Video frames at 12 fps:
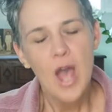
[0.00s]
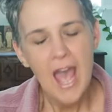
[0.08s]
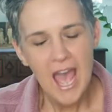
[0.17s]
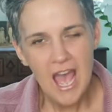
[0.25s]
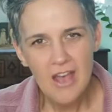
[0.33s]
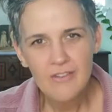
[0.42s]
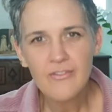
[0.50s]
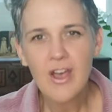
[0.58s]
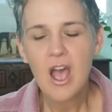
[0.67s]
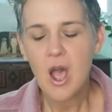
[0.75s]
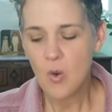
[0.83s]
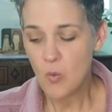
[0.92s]
Have
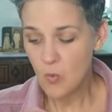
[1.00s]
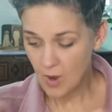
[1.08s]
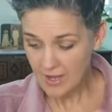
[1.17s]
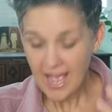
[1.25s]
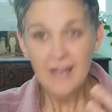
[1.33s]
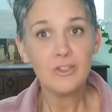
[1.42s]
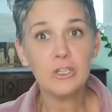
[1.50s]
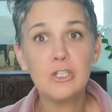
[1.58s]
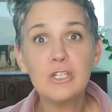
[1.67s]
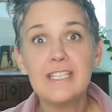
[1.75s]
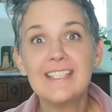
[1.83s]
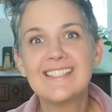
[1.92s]
a
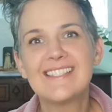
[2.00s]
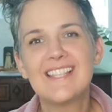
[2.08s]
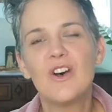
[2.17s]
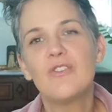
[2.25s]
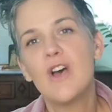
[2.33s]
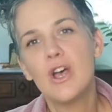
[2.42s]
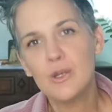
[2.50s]
look at yourself,